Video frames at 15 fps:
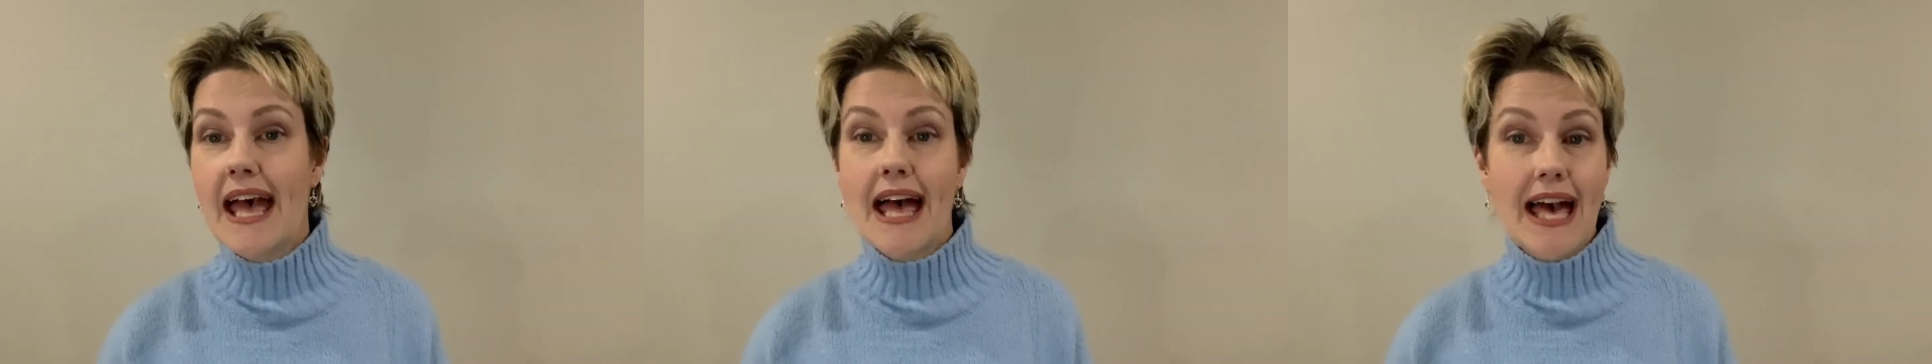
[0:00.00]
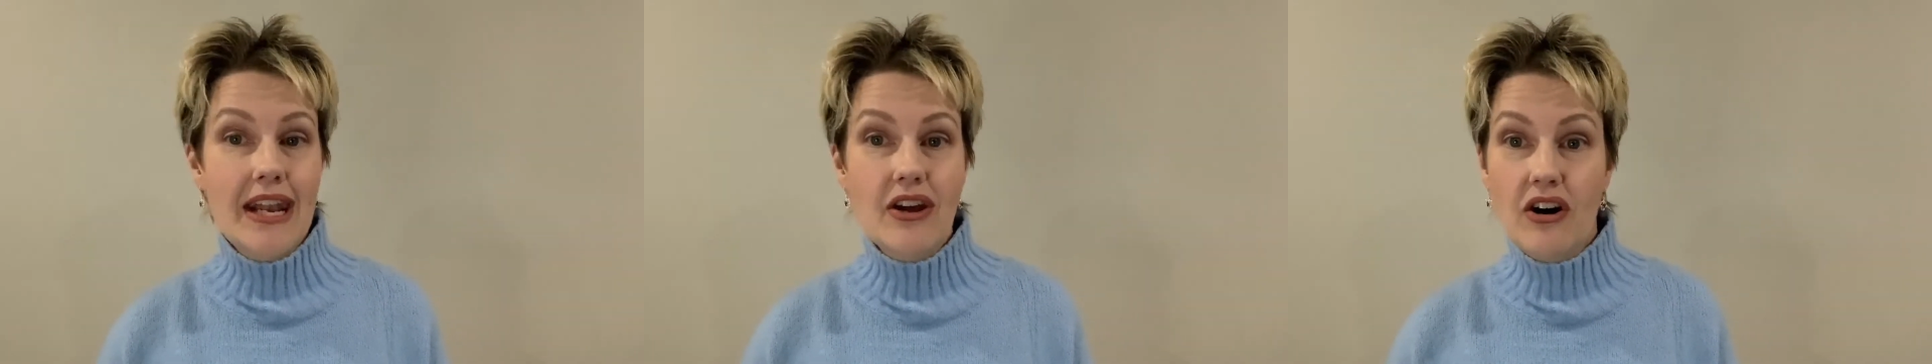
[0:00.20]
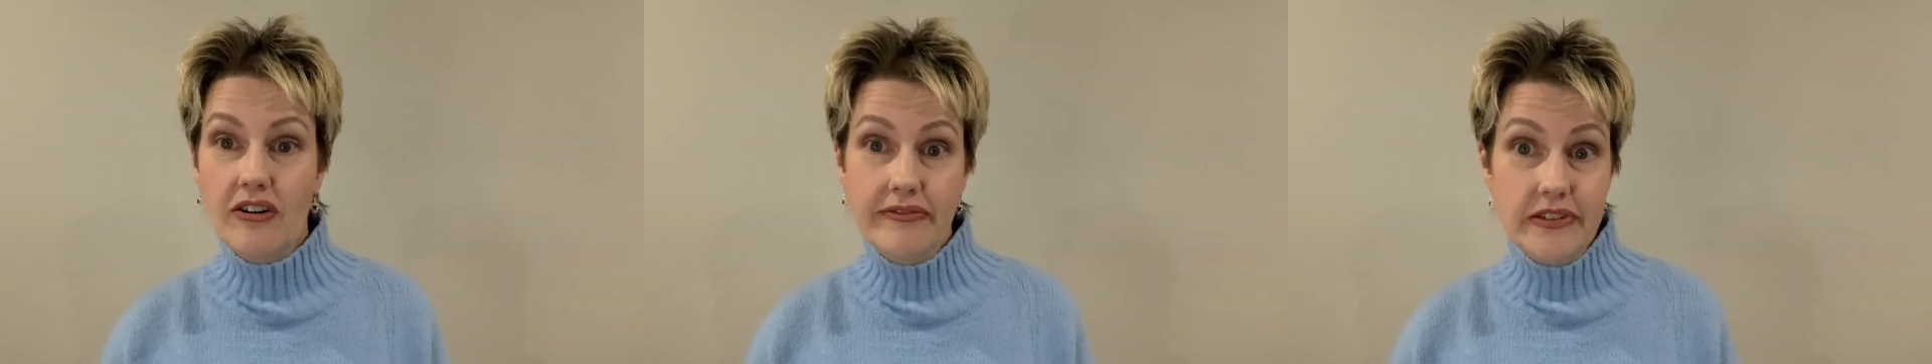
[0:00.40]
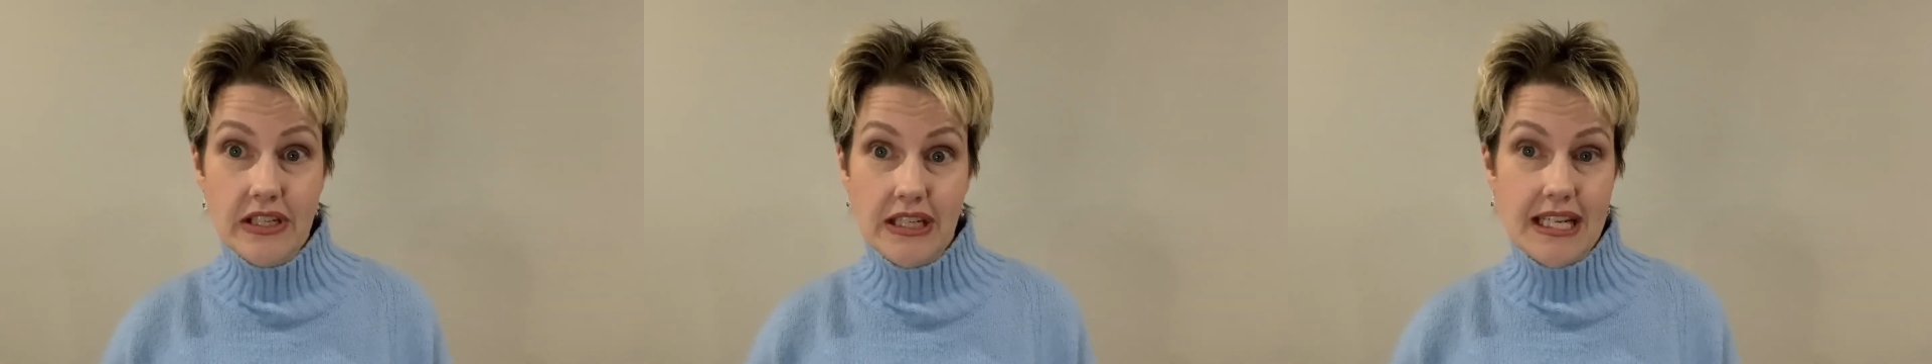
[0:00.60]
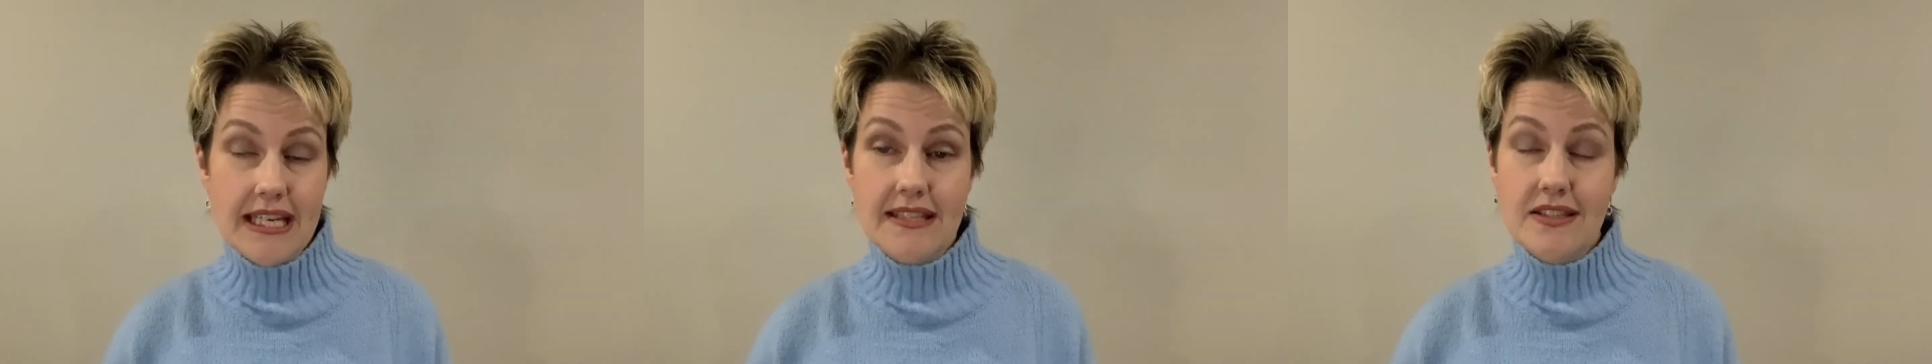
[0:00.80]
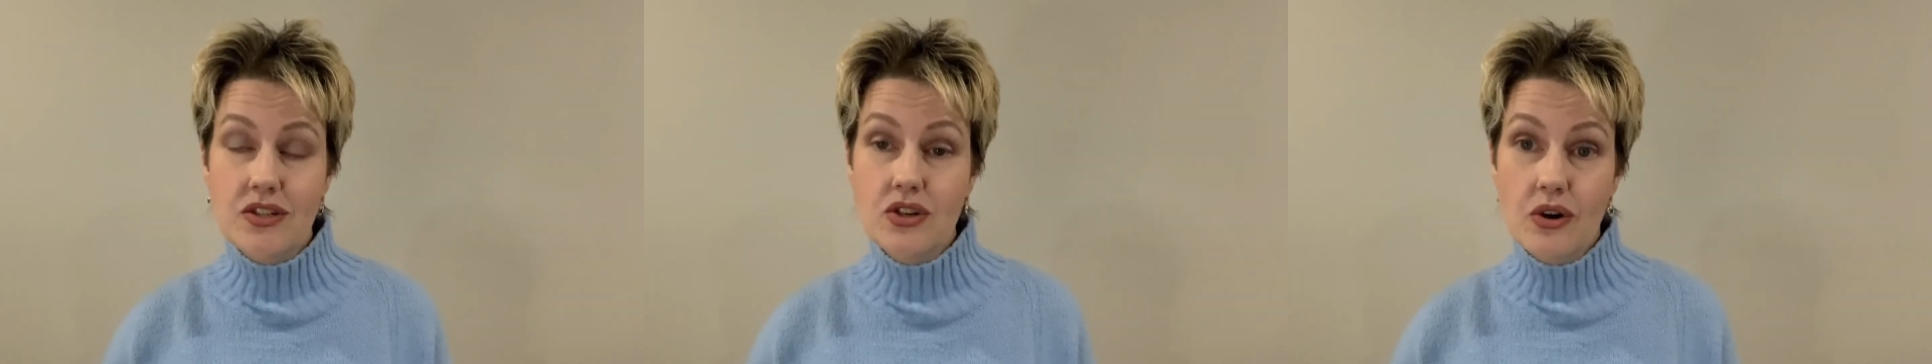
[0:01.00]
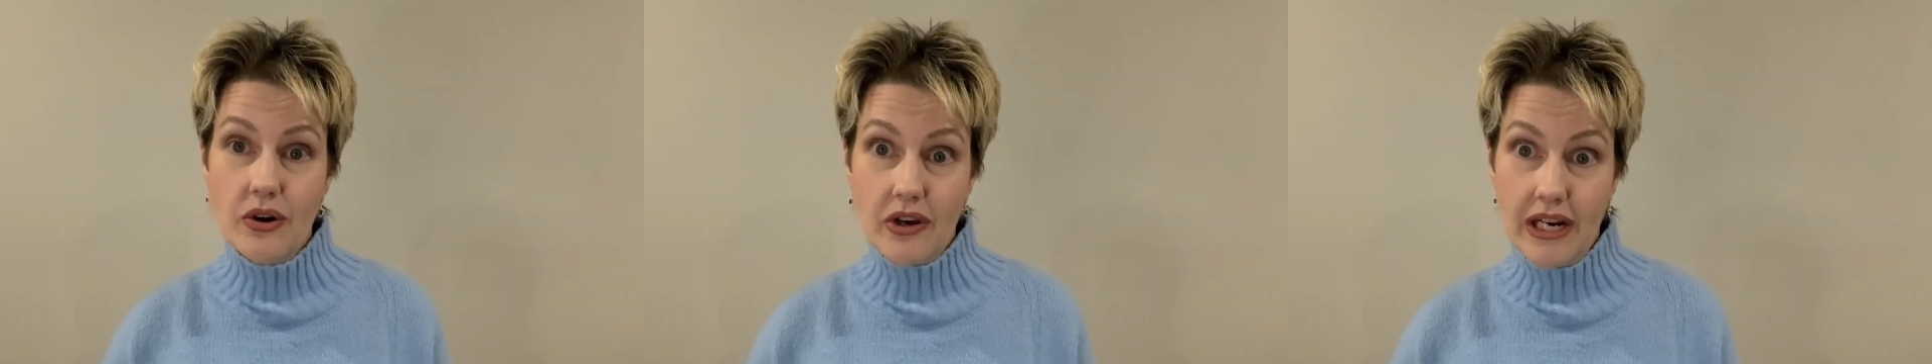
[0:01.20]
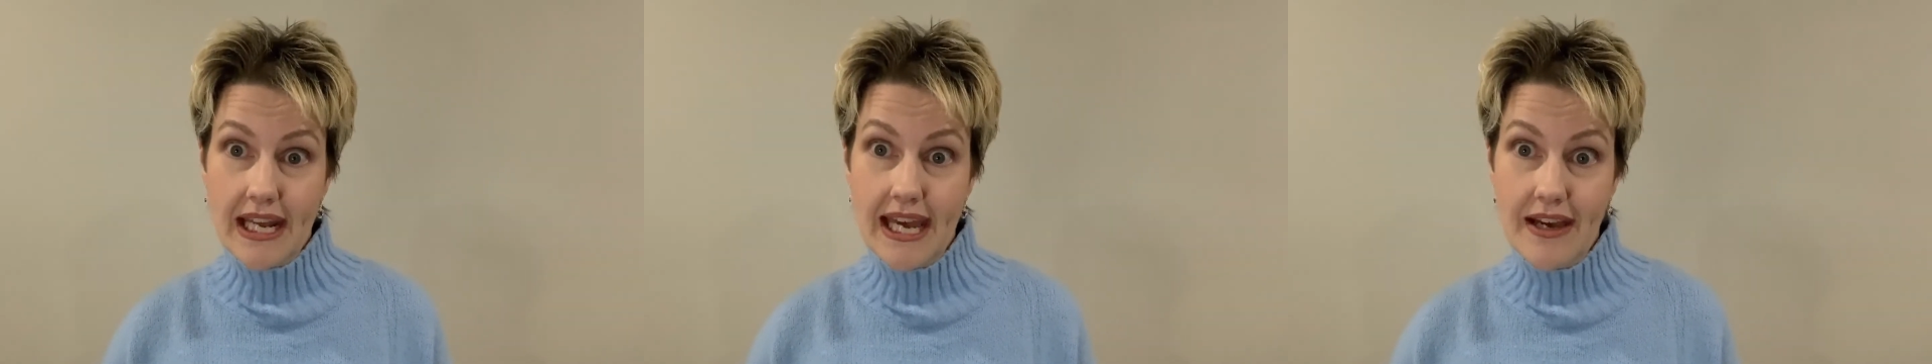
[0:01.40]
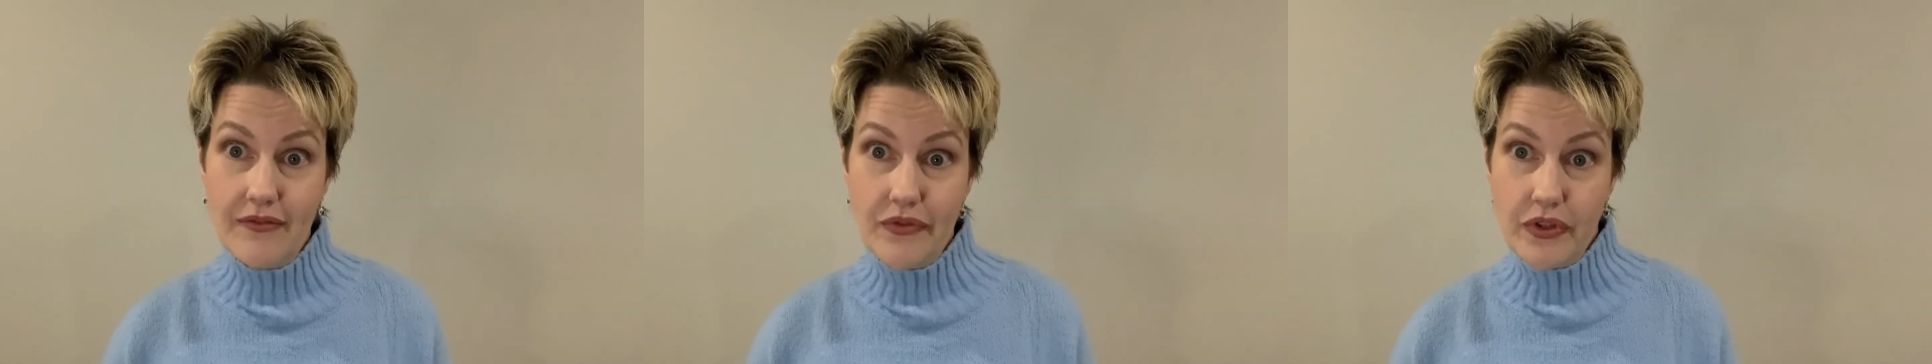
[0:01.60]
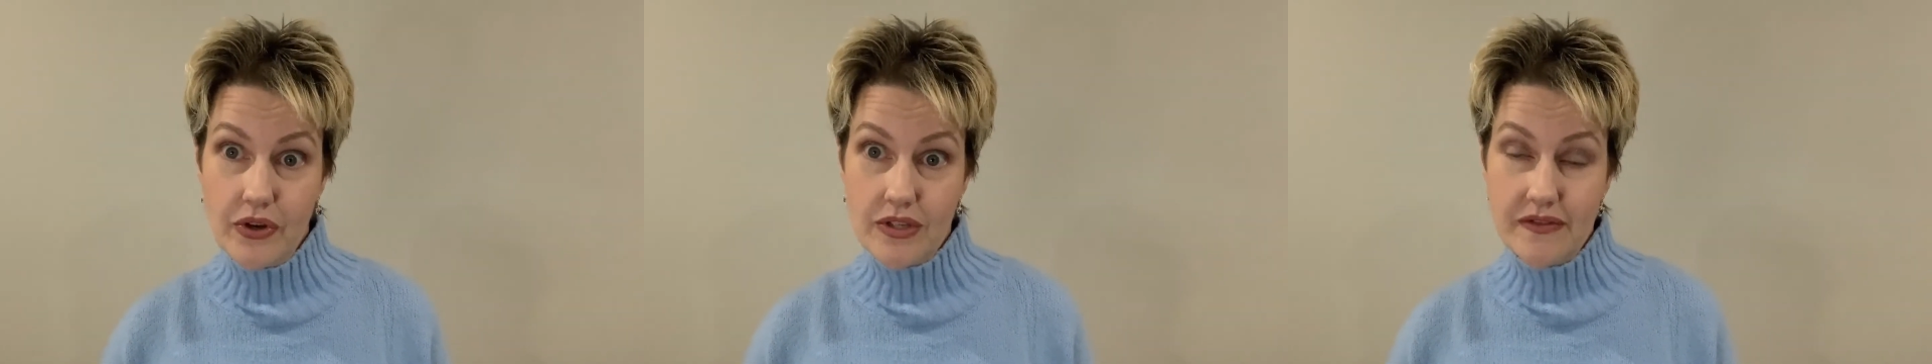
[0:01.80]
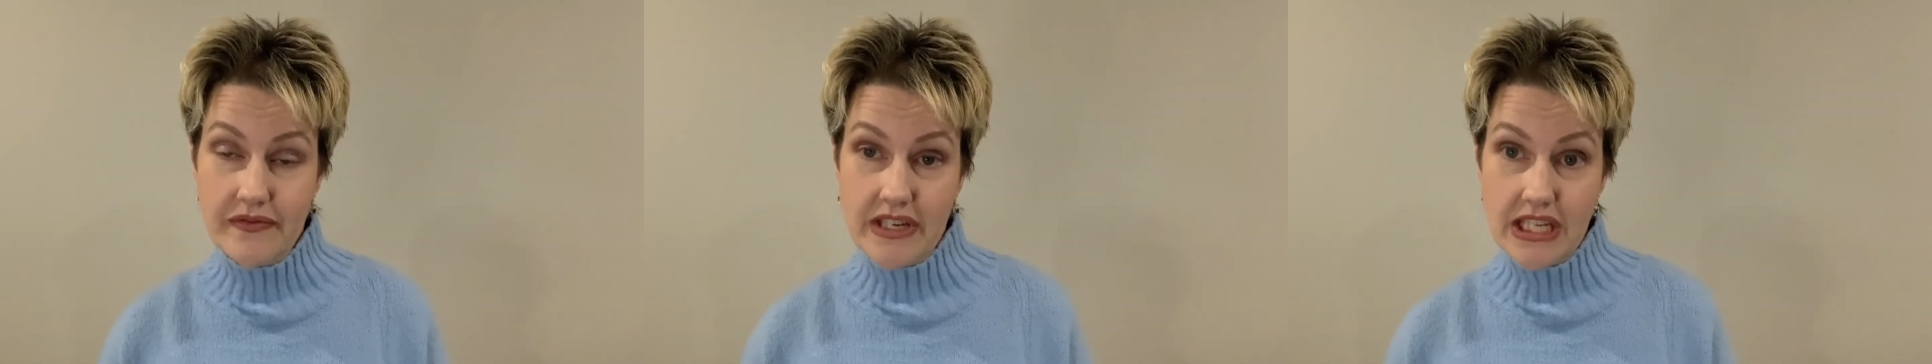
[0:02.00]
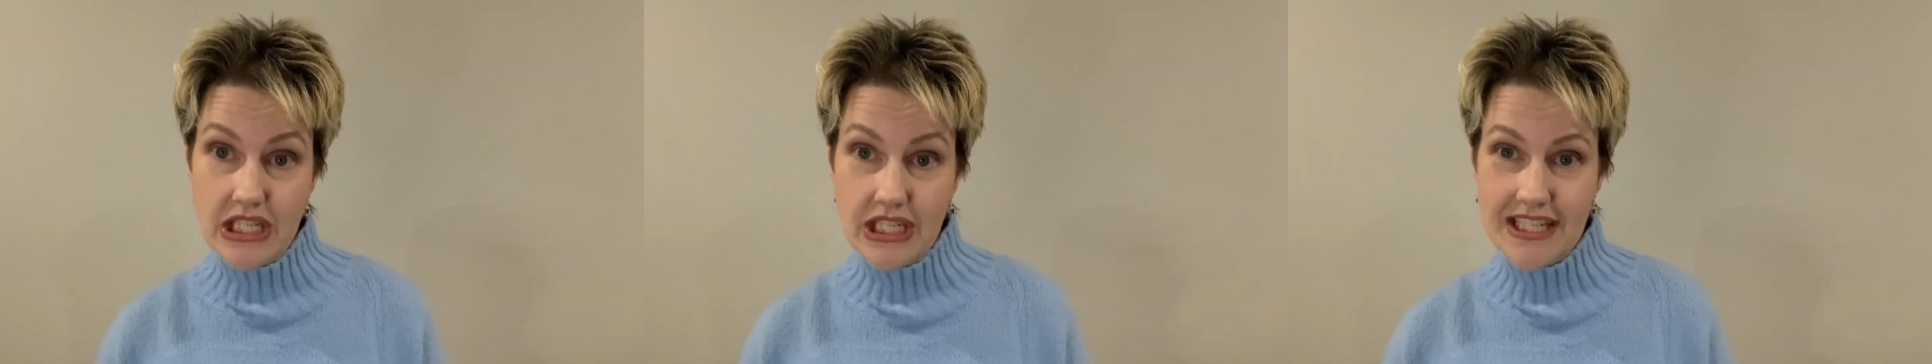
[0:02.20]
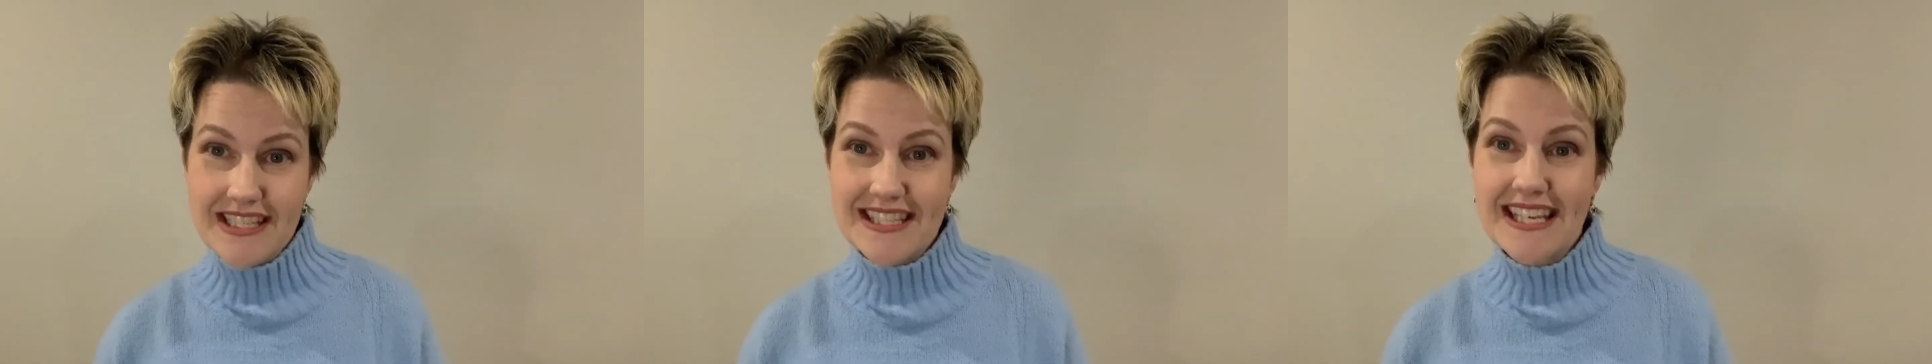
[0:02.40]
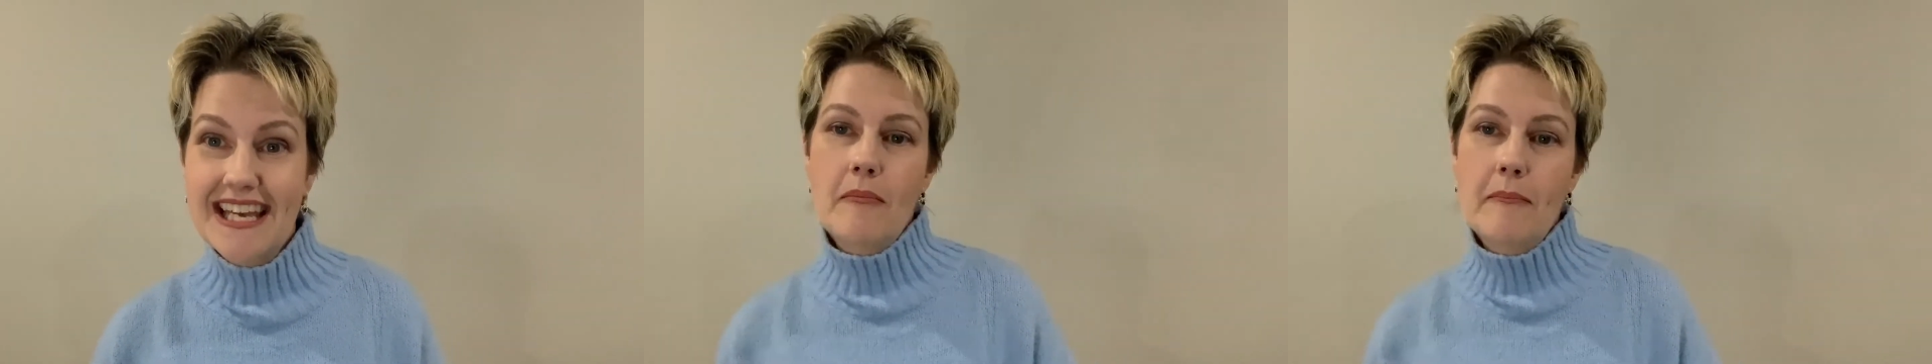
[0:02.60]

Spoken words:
and often it's not going to have those features.